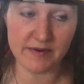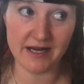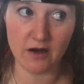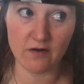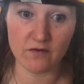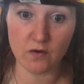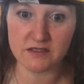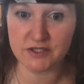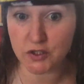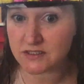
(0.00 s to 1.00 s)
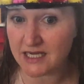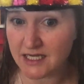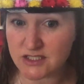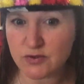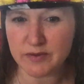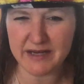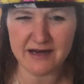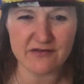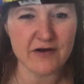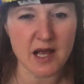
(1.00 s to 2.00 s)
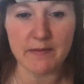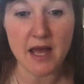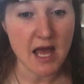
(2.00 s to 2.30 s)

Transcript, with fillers: Now, of course, those hats were made from